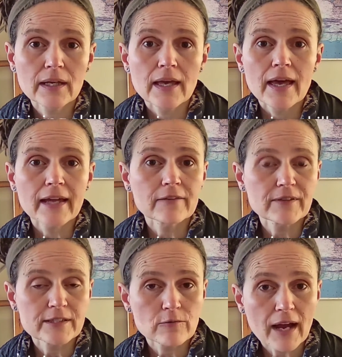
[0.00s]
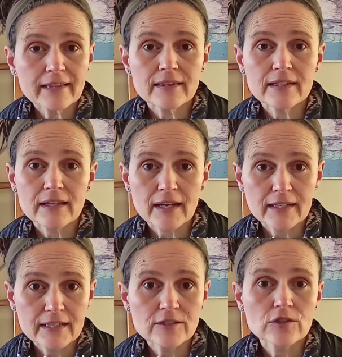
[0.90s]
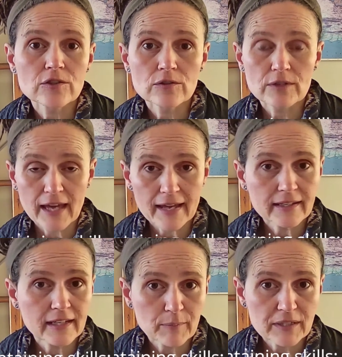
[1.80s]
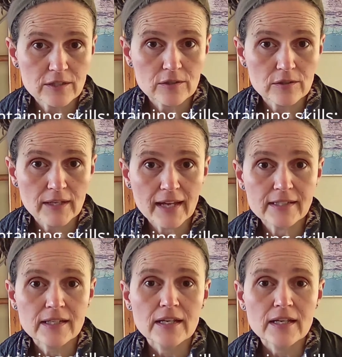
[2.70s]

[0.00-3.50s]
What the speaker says: And if there's a right thing that I need to do, you can get me to do that.